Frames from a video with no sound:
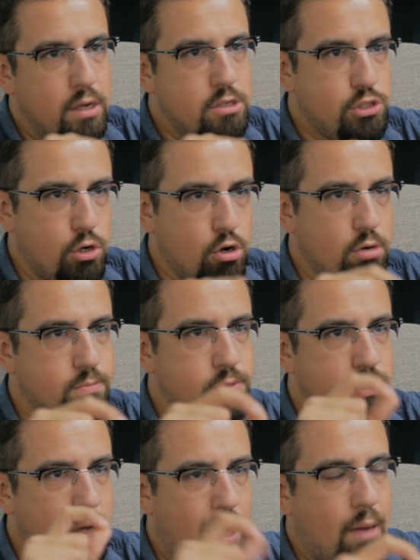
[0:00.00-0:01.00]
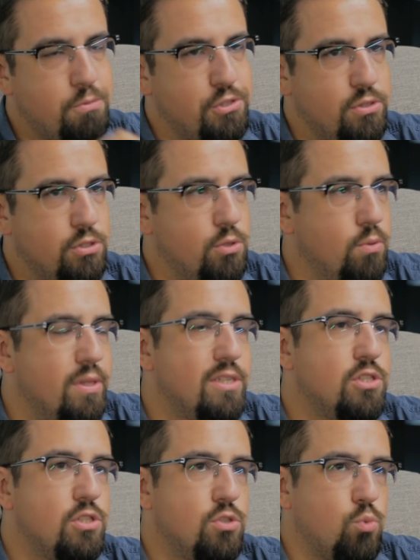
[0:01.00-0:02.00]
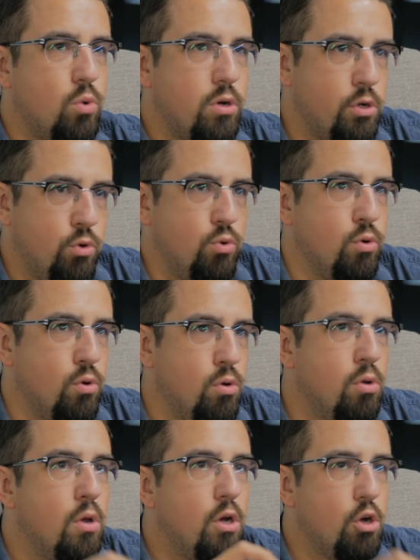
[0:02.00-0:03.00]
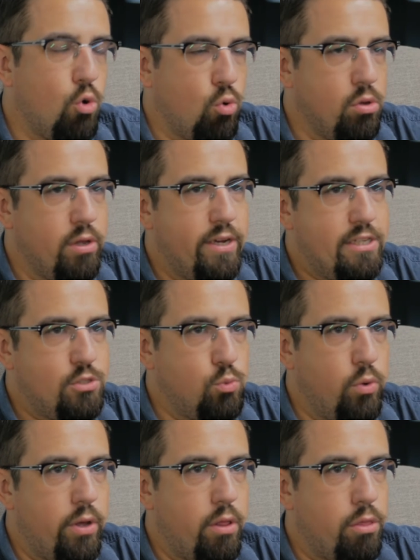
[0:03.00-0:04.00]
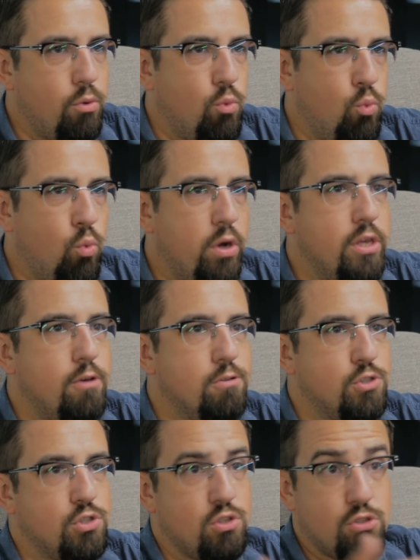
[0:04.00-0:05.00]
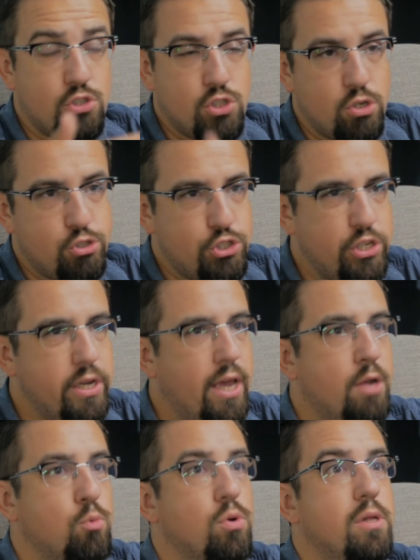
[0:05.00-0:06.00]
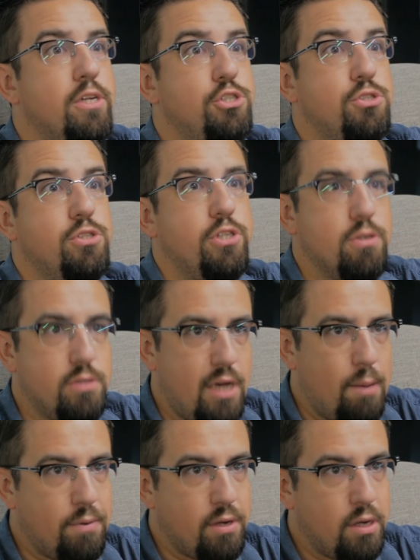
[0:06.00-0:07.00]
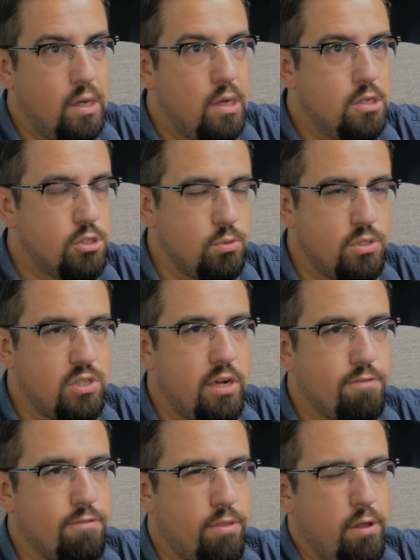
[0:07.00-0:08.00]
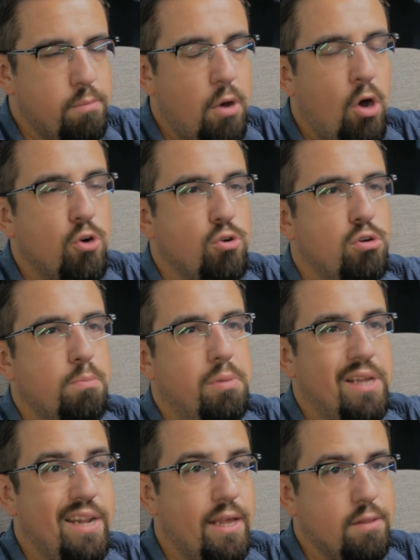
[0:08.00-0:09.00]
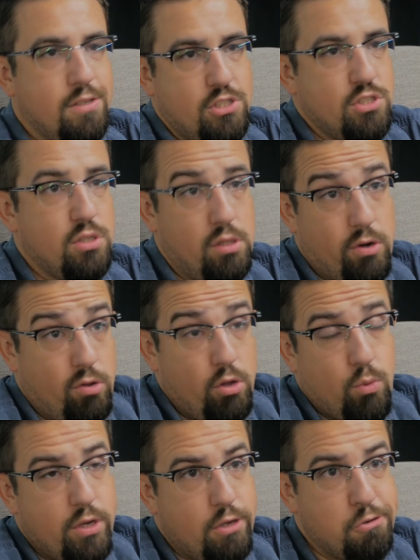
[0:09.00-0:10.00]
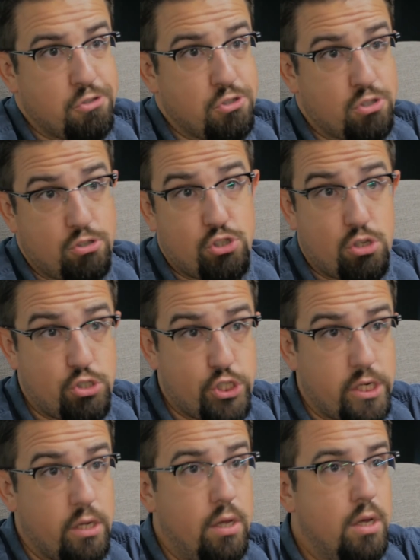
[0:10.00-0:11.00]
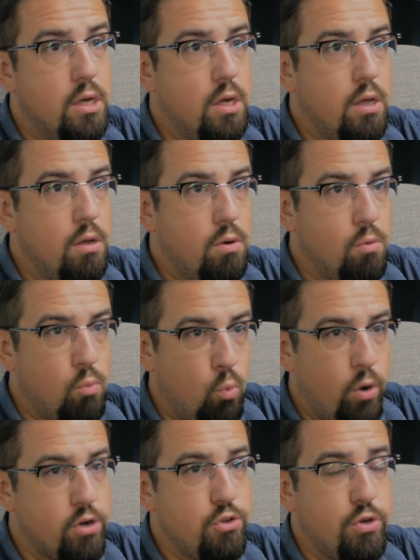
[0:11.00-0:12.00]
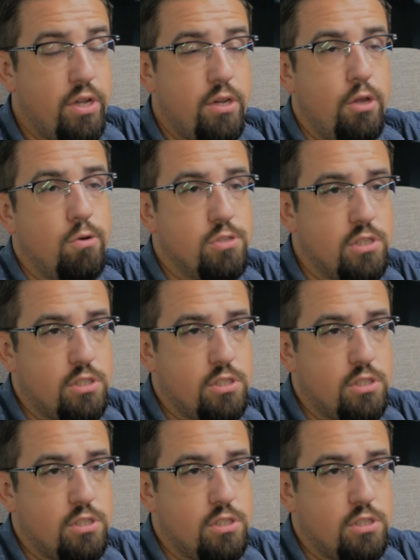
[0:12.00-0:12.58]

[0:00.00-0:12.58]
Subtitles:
terms option. So this is what Google correlates with what users are searching in relation to your topic. So instead of them auto-completing, this is literally what users are searching. Where you can use this